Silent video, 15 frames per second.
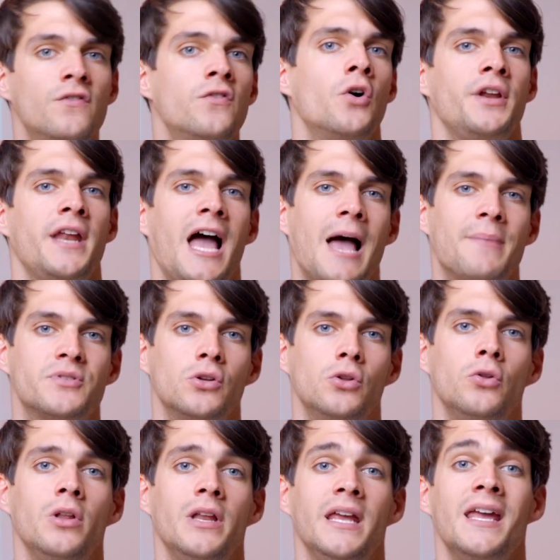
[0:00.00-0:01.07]
avoid
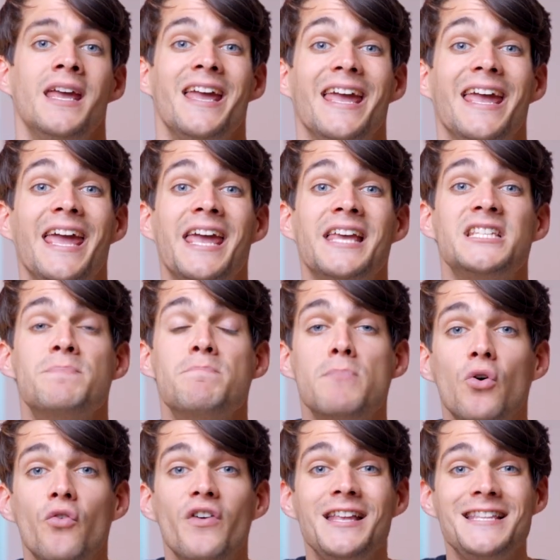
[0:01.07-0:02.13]
absolutely is
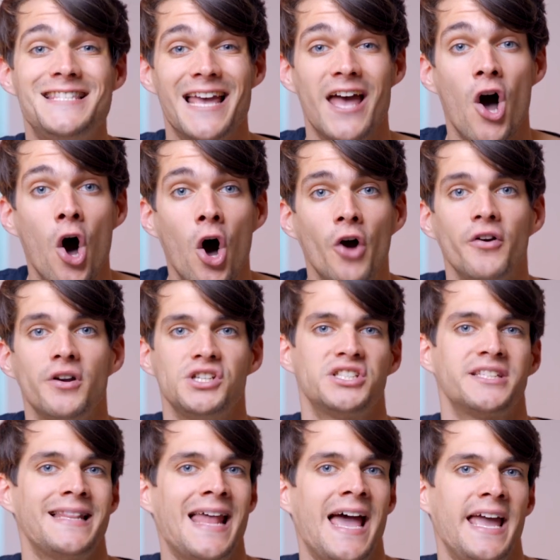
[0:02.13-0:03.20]
moving the orange
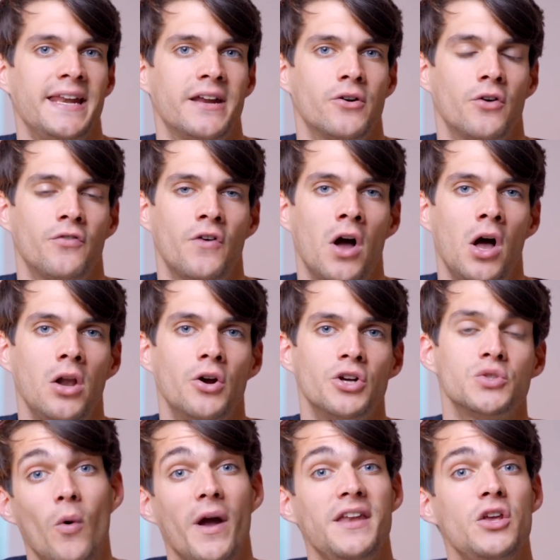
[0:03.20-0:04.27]
slider of
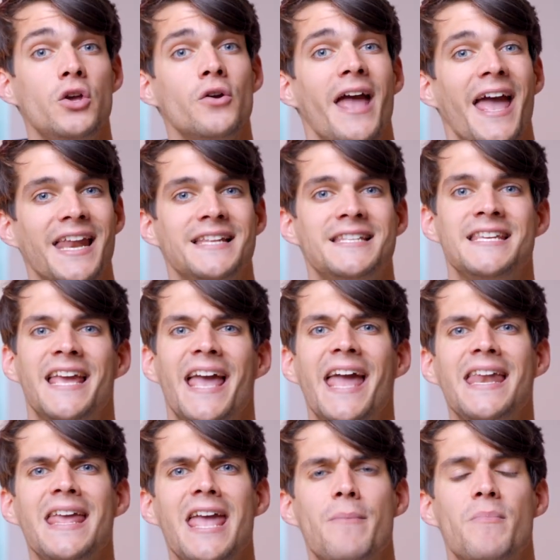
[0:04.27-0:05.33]
colors when you're editing
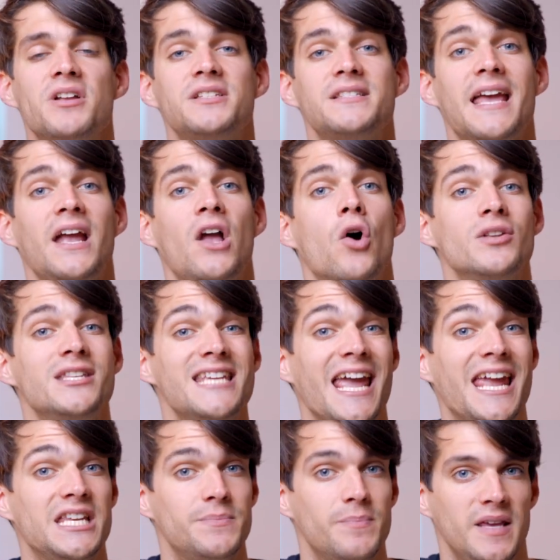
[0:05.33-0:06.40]
any image that
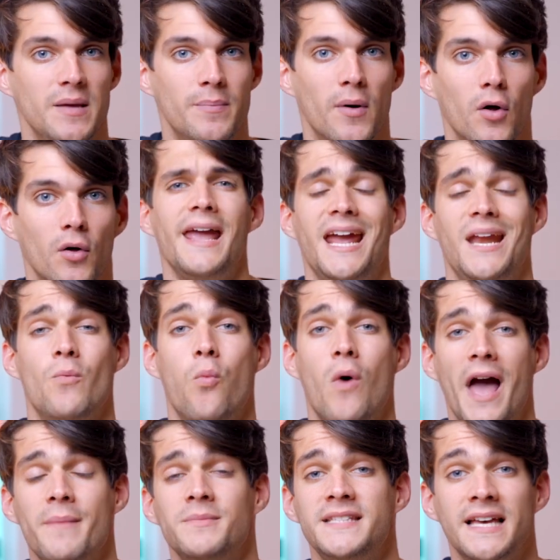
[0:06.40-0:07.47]
contains people. And
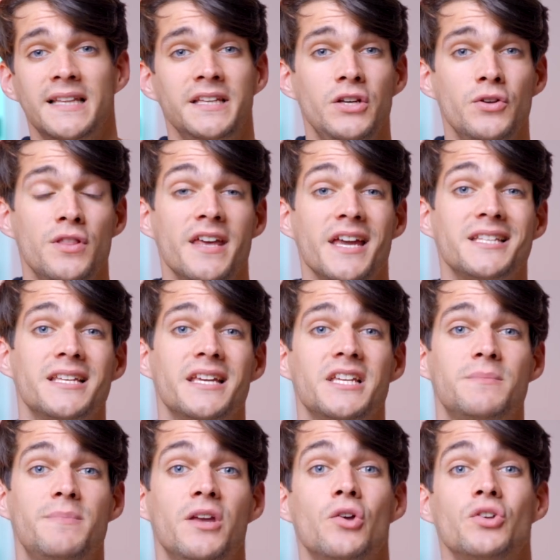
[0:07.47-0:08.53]
why I'm telling you this
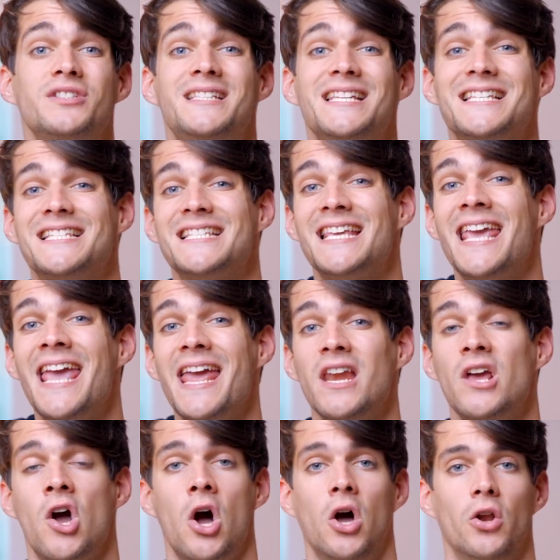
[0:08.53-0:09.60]
is because the
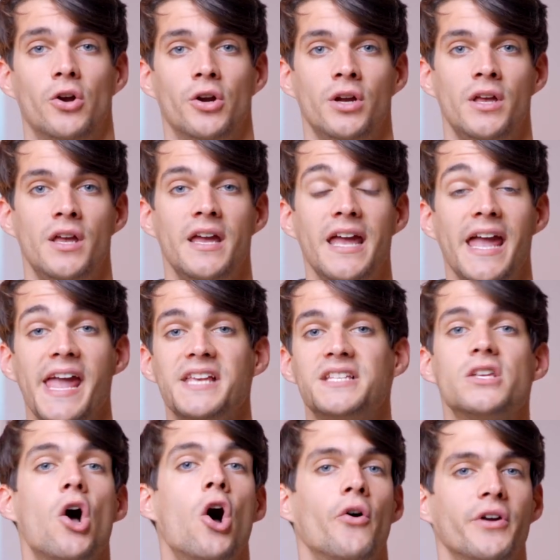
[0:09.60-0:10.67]
skin color
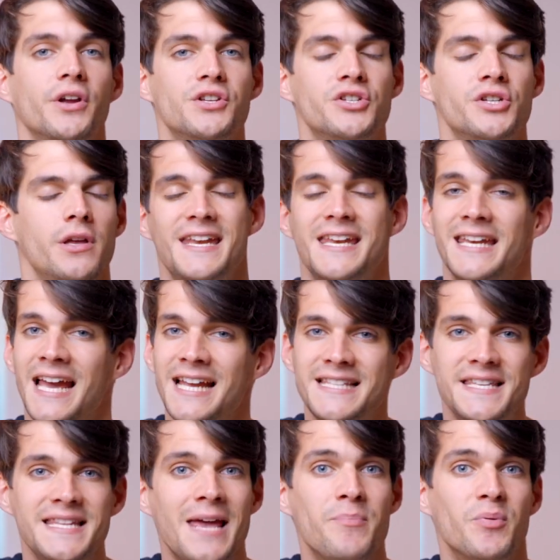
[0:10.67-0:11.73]
is orange
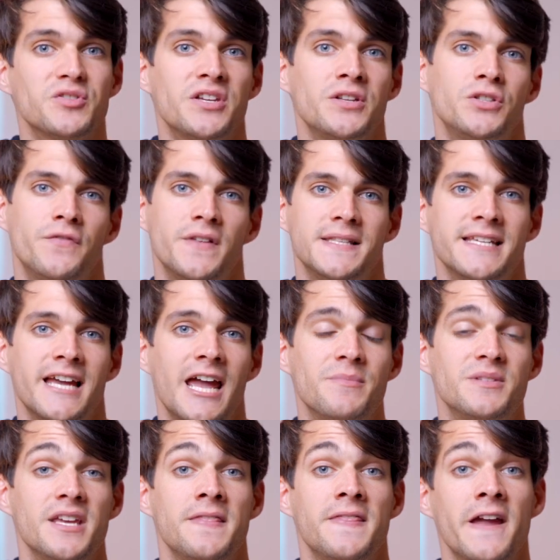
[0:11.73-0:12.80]
99% of the
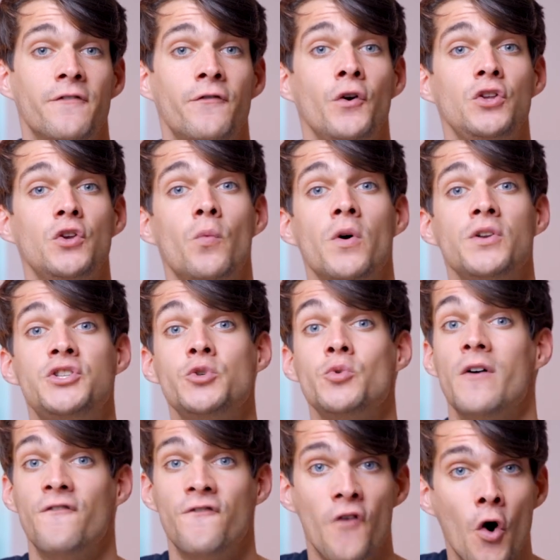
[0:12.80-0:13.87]
times, and therefore you want
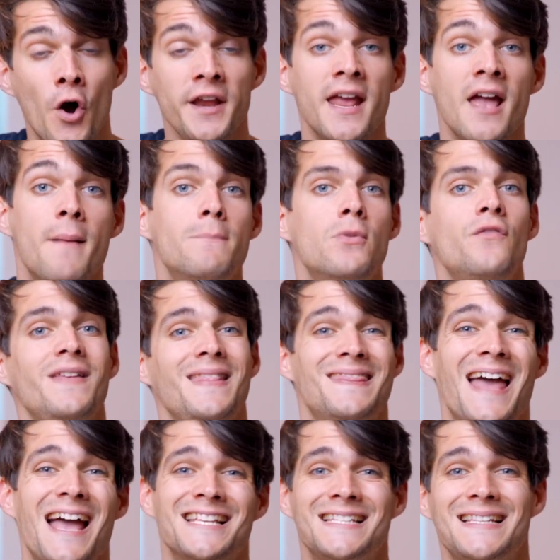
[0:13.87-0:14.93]
to avoid moving
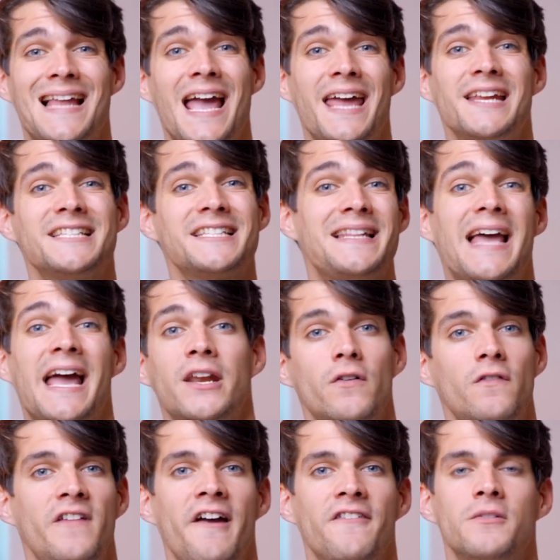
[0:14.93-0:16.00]
that slightest slider
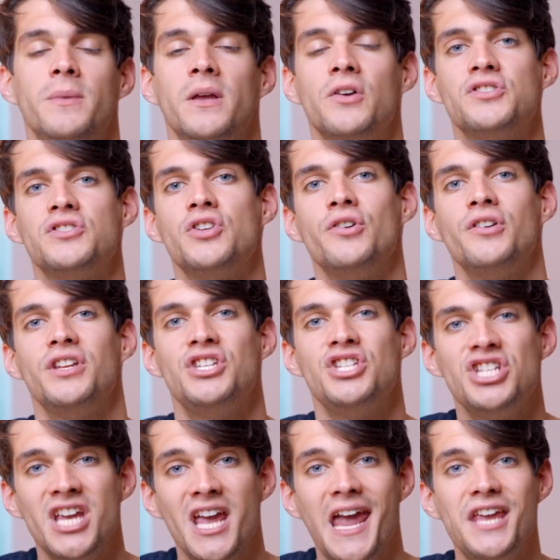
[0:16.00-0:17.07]
left because it's going to
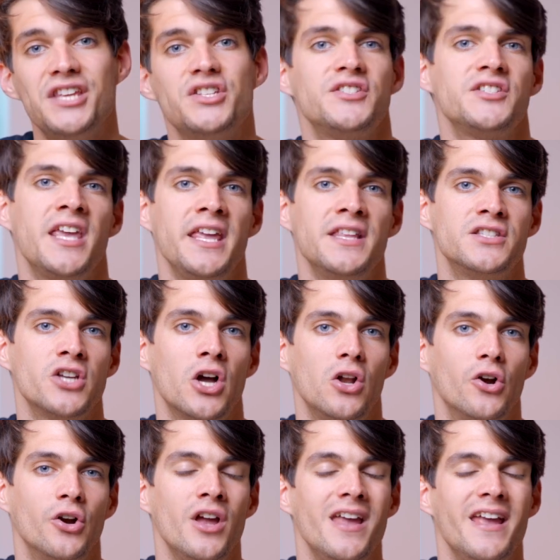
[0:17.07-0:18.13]
change the skin
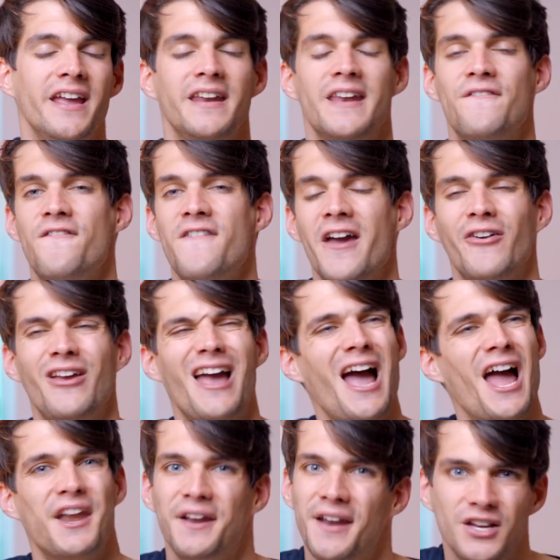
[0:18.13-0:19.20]
color in a very
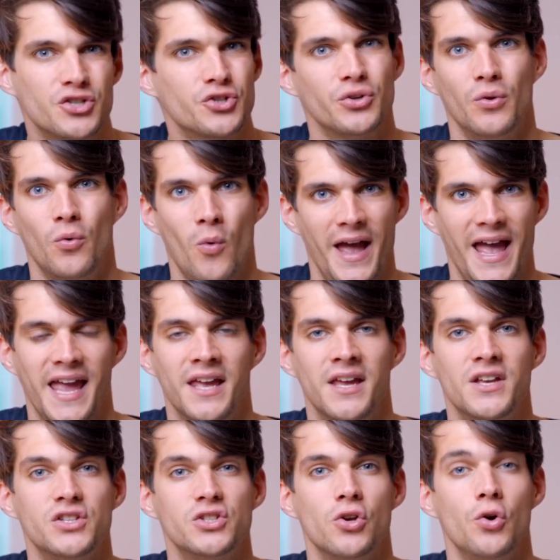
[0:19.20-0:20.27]
unnatural way.
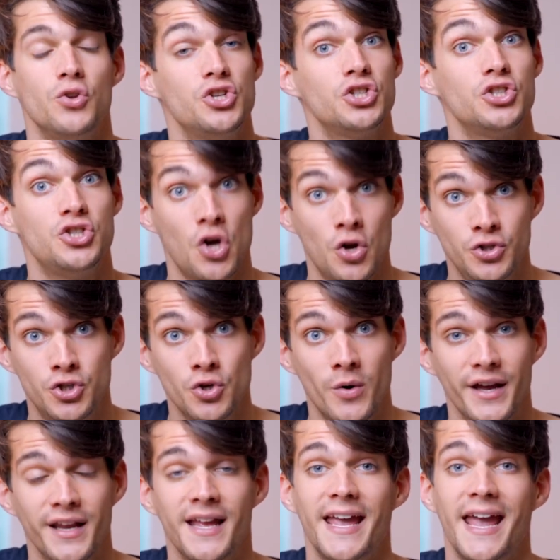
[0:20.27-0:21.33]
So just don't do
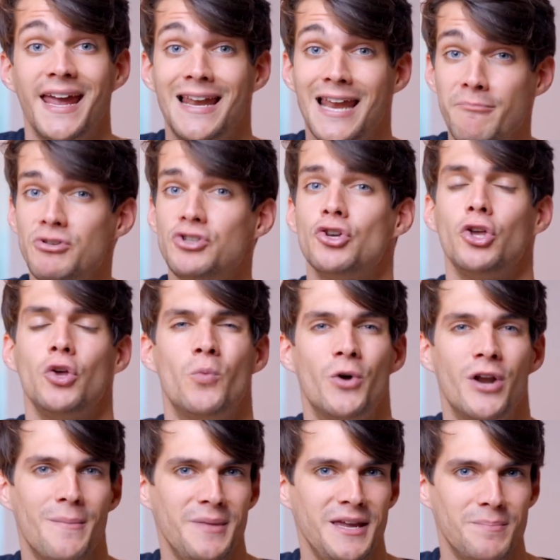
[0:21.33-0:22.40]
it. And let me show you
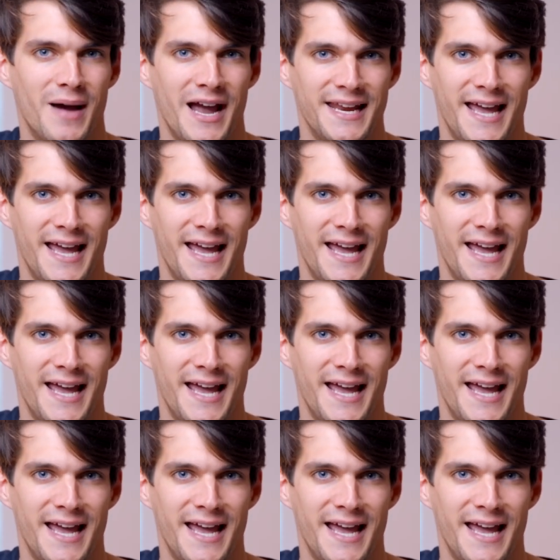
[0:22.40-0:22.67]
what I mean by